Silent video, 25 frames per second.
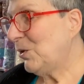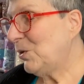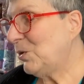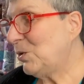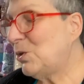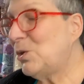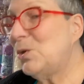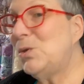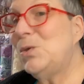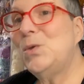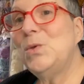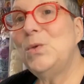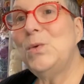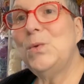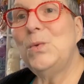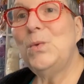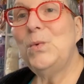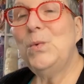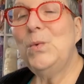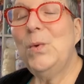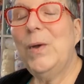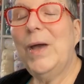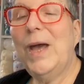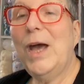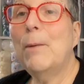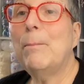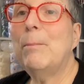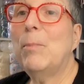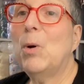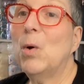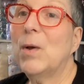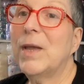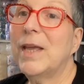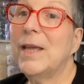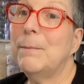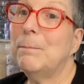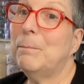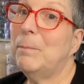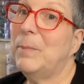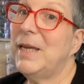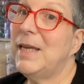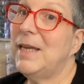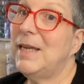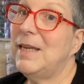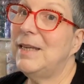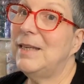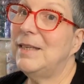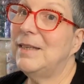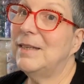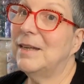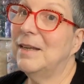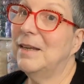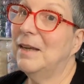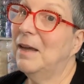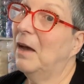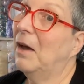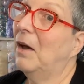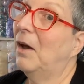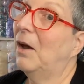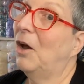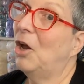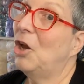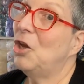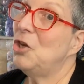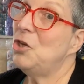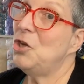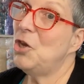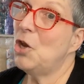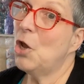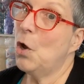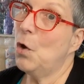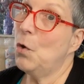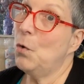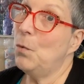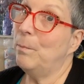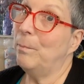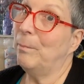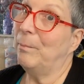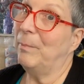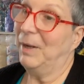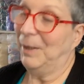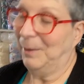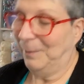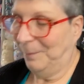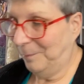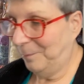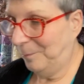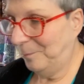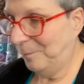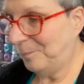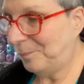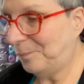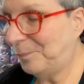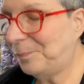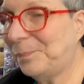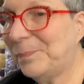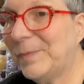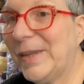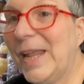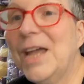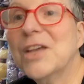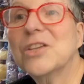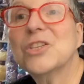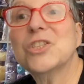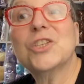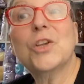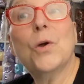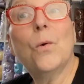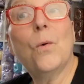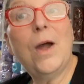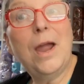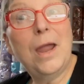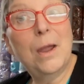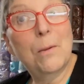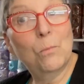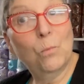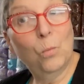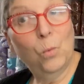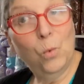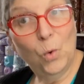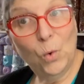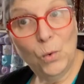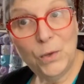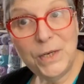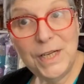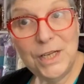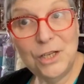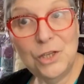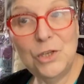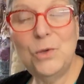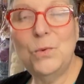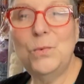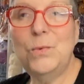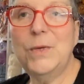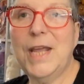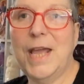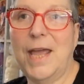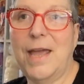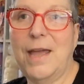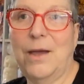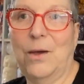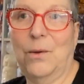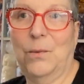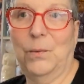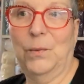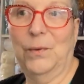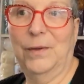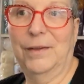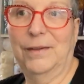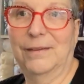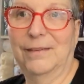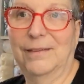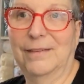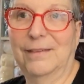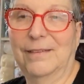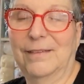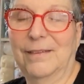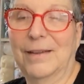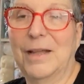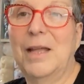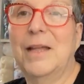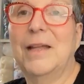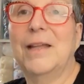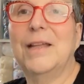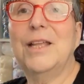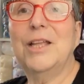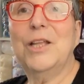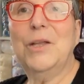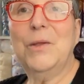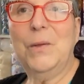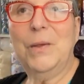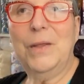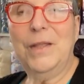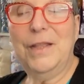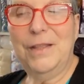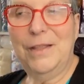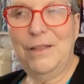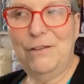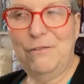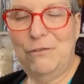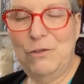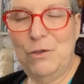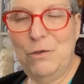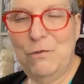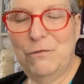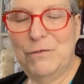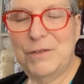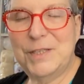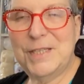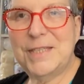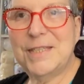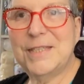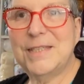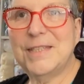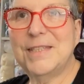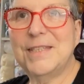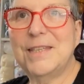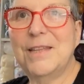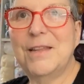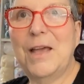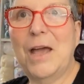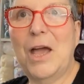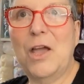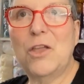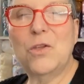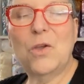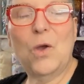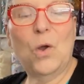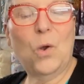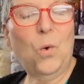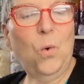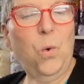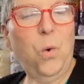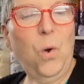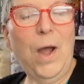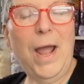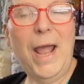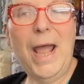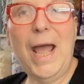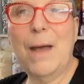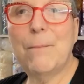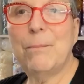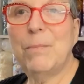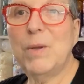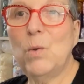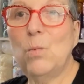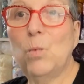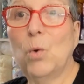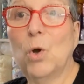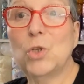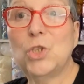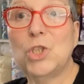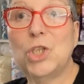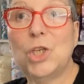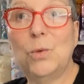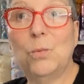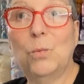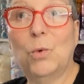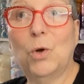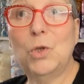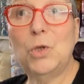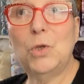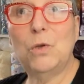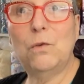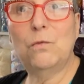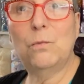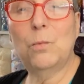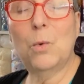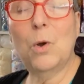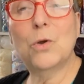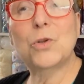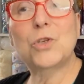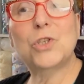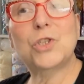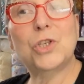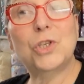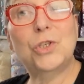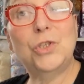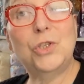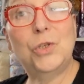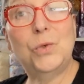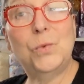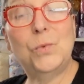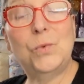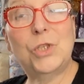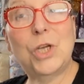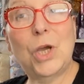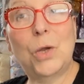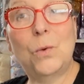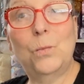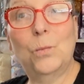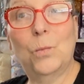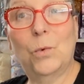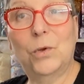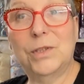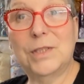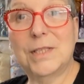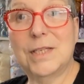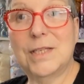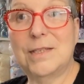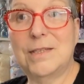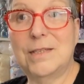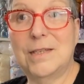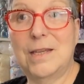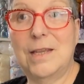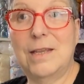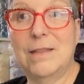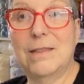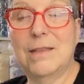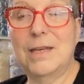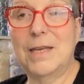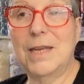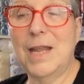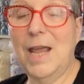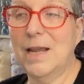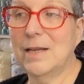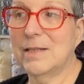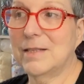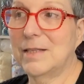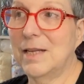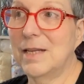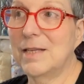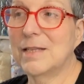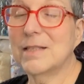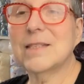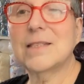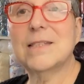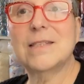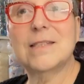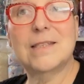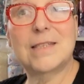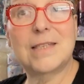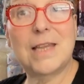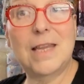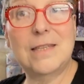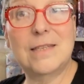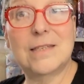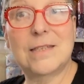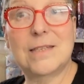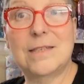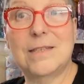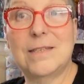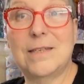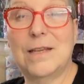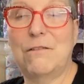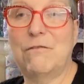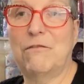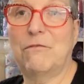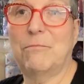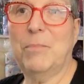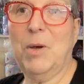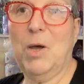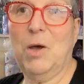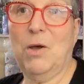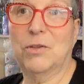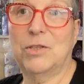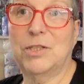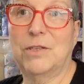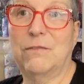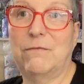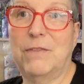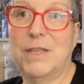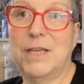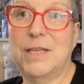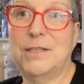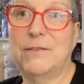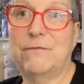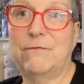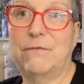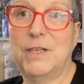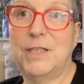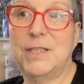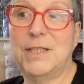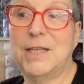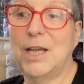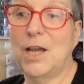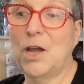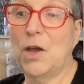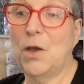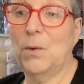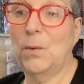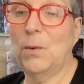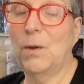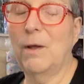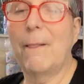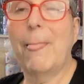to do a pocket peen gnome. So I am warning you now, if you're quite happy watching what you've watched and you don't want to see the next, it's sensitive part of this video,